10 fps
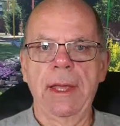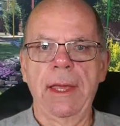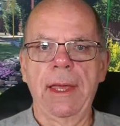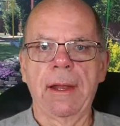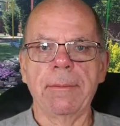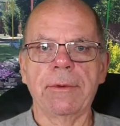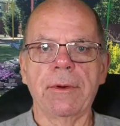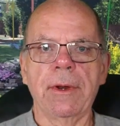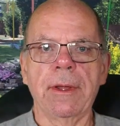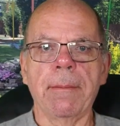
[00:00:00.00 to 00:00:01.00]
and I'm
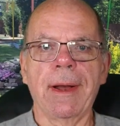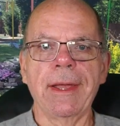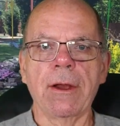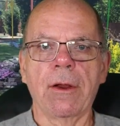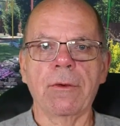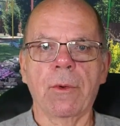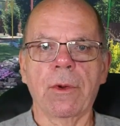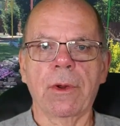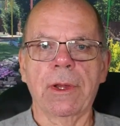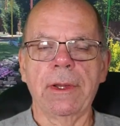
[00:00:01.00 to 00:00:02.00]
turning my yard work